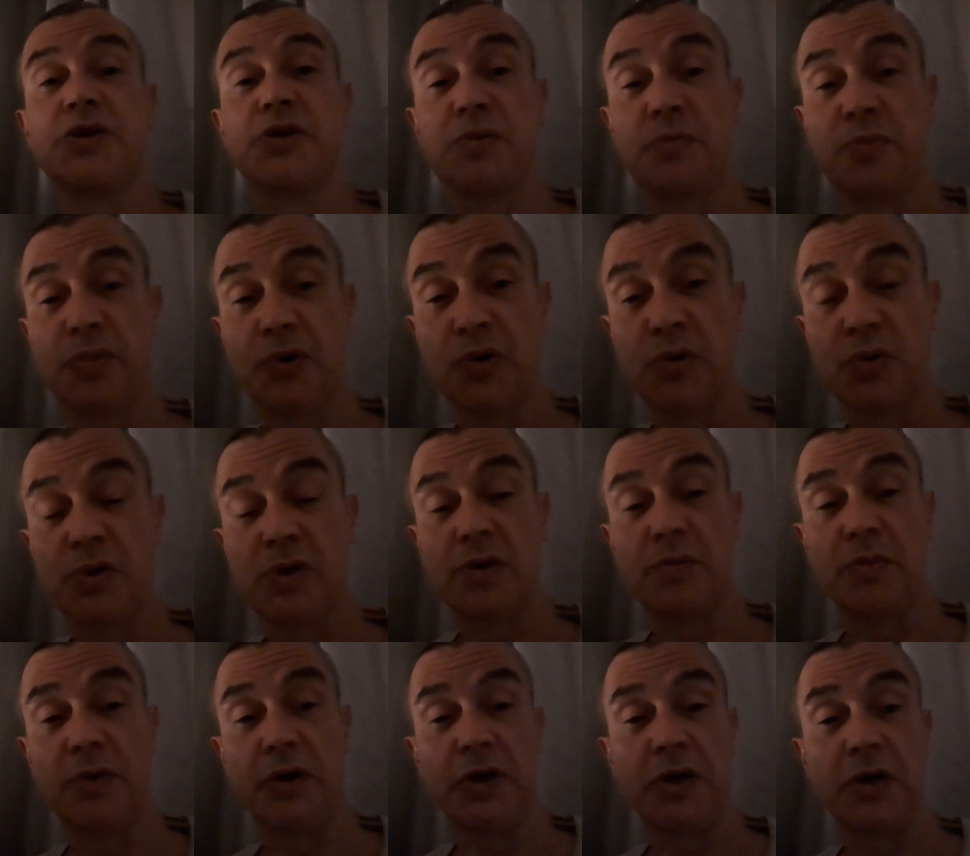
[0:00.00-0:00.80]

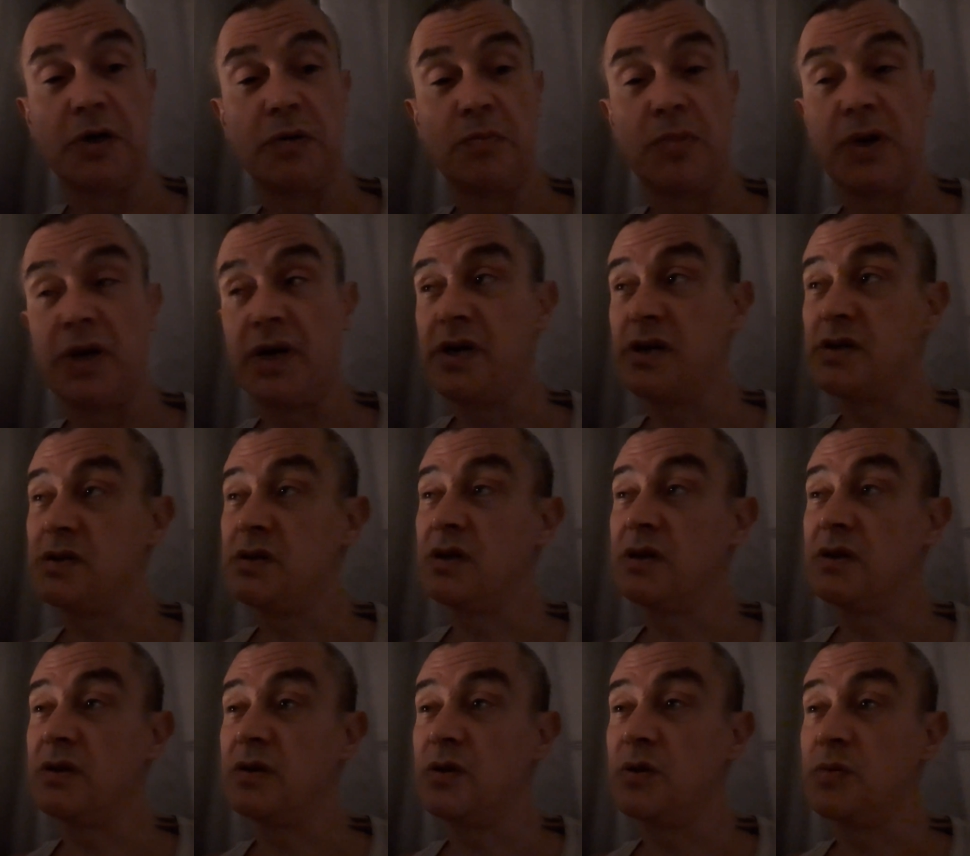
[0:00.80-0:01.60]
supporting my complaint,
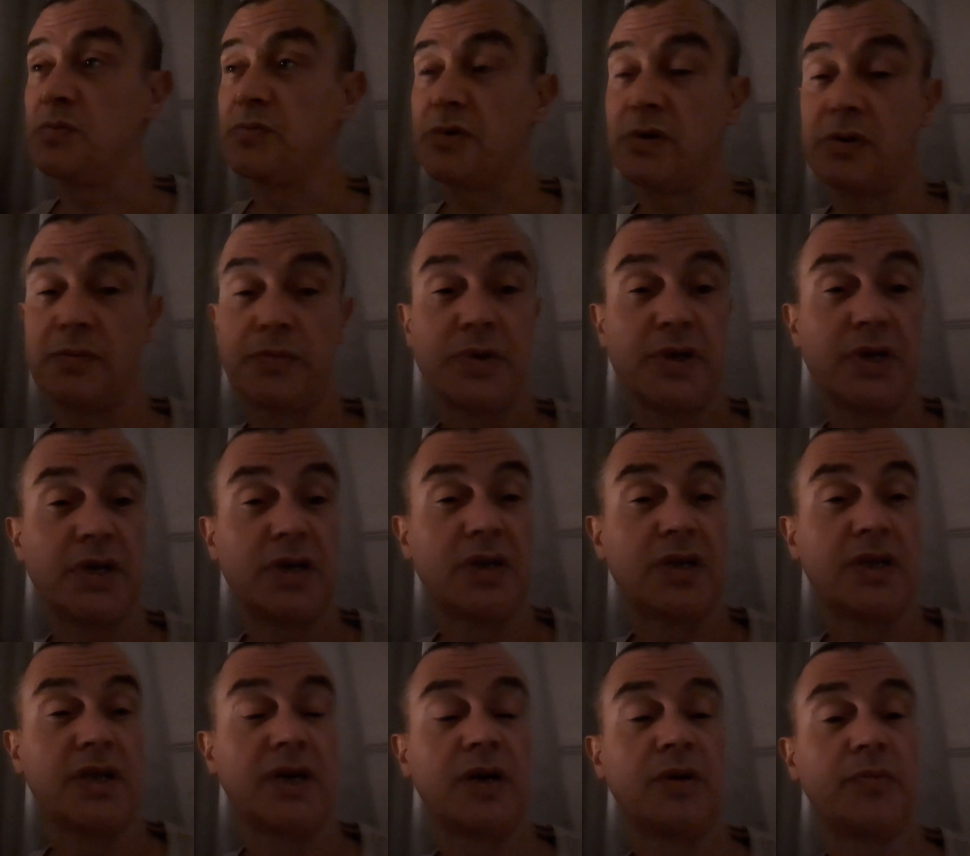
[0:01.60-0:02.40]
saying that the property
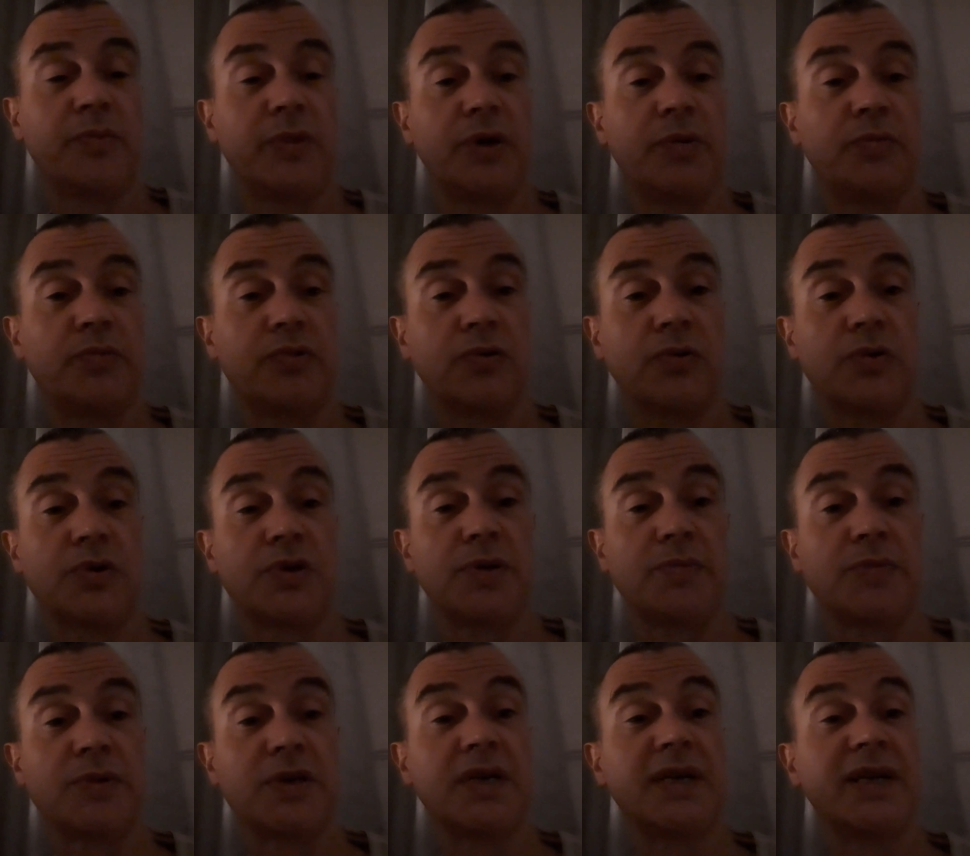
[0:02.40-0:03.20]
had now been
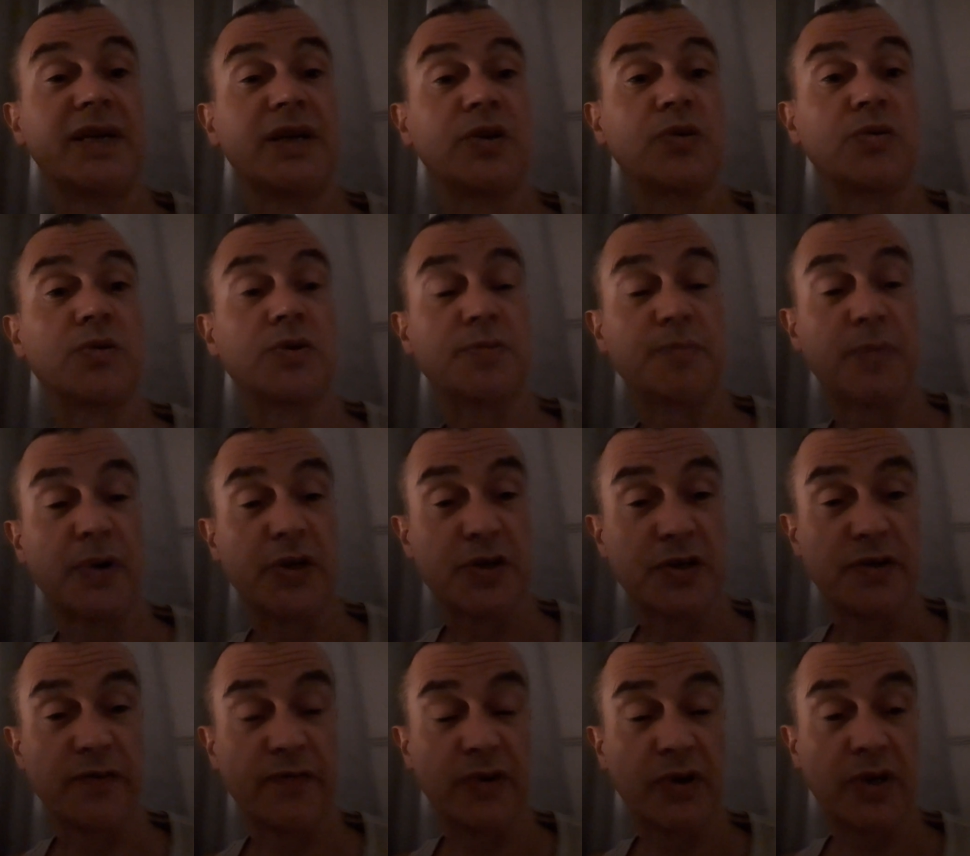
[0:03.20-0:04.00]
brought up to legal
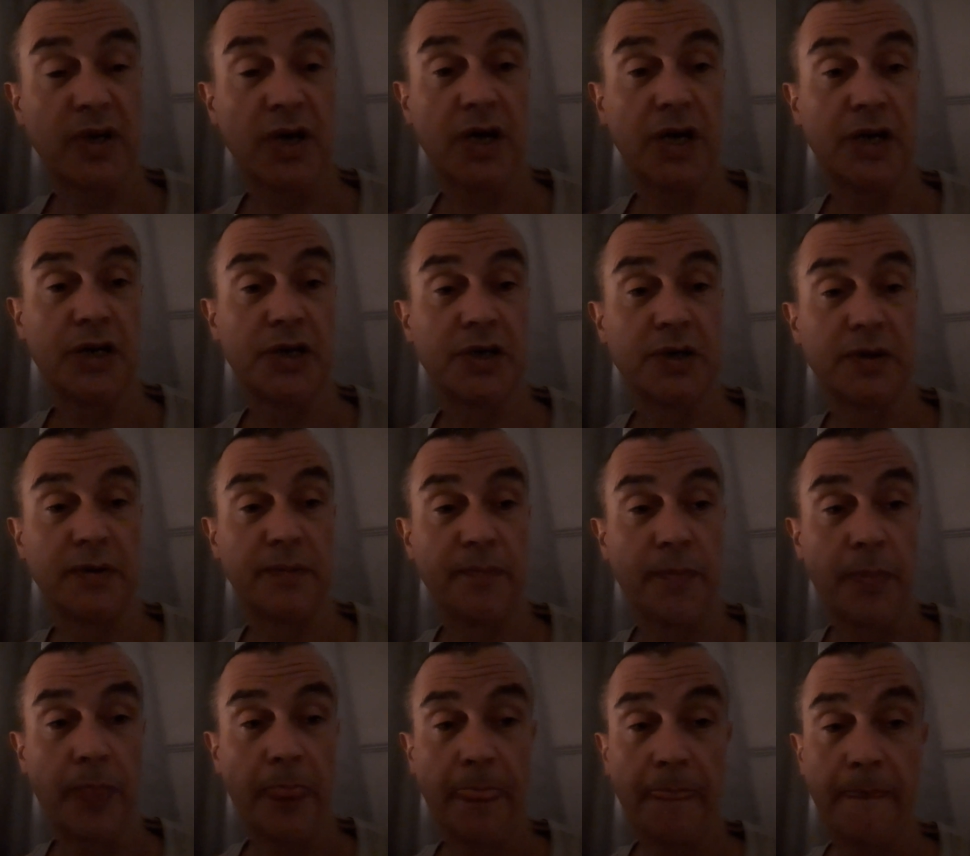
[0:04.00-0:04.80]

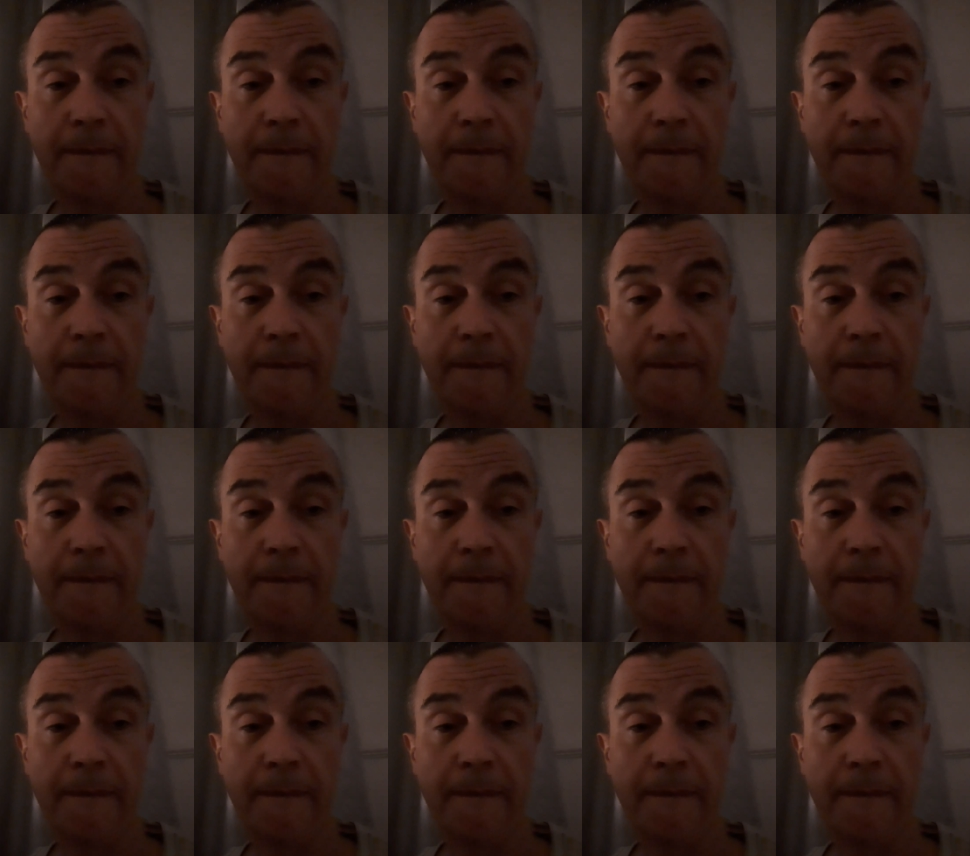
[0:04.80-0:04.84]
specification.